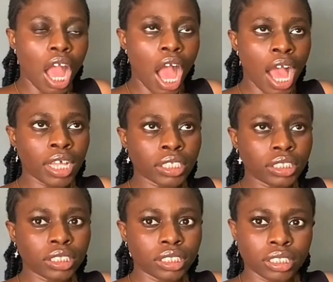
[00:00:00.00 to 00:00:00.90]

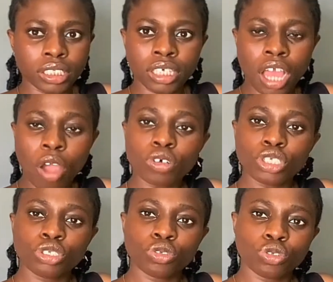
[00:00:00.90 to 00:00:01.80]
and I
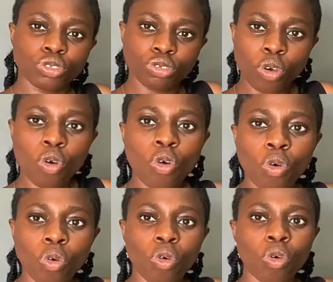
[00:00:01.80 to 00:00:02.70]
was to
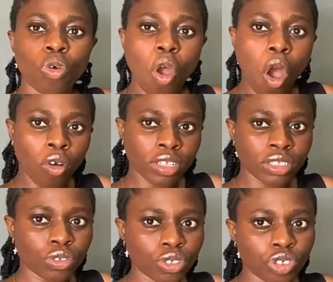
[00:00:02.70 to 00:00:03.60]
sew on
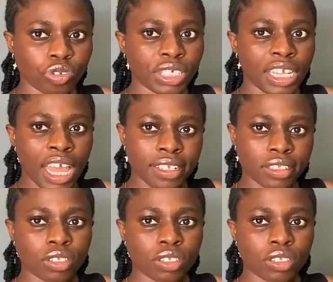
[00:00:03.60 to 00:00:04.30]
those straight lines.